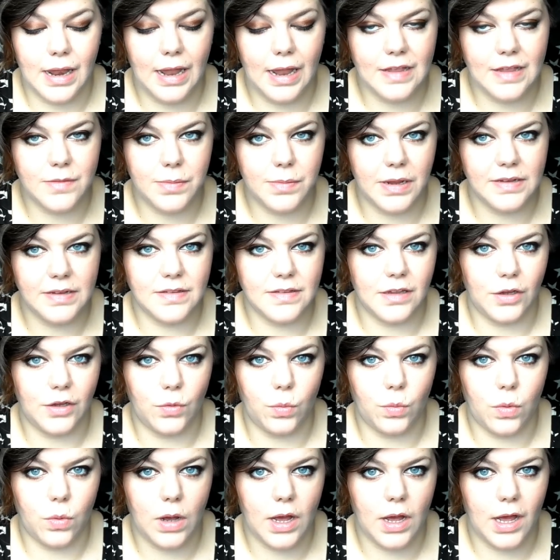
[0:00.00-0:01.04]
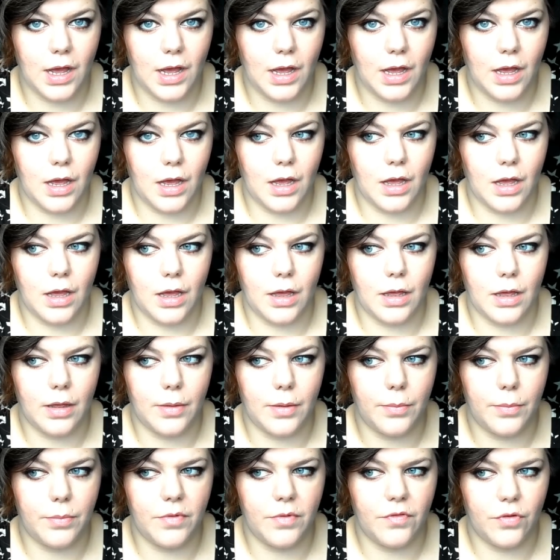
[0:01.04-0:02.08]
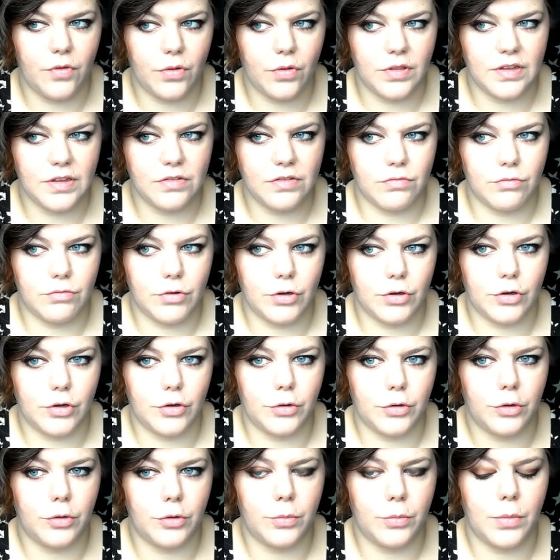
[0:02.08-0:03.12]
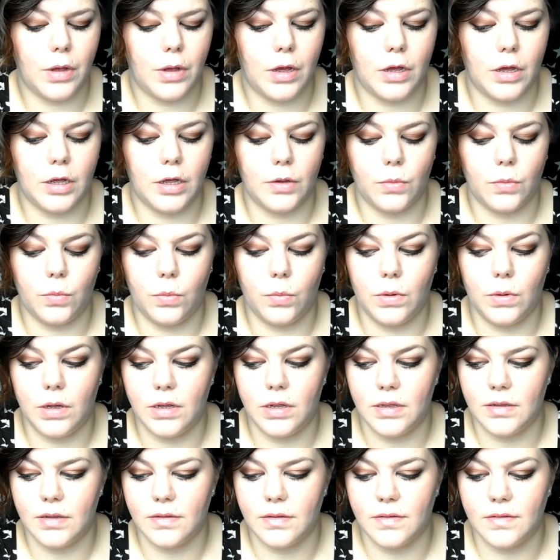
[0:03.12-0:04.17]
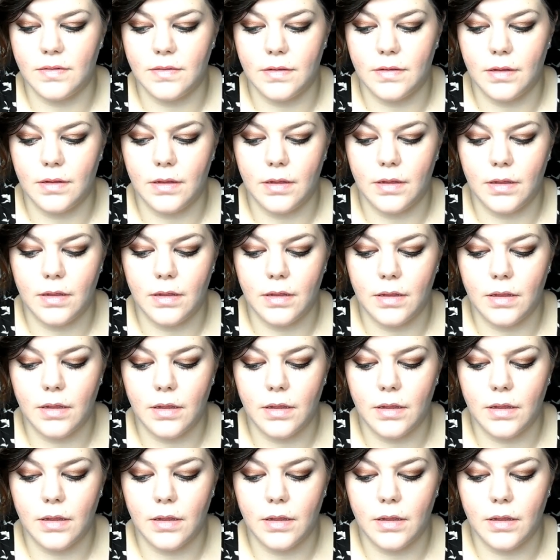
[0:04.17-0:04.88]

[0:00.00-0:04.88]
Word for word: Last place that you were before this room, I was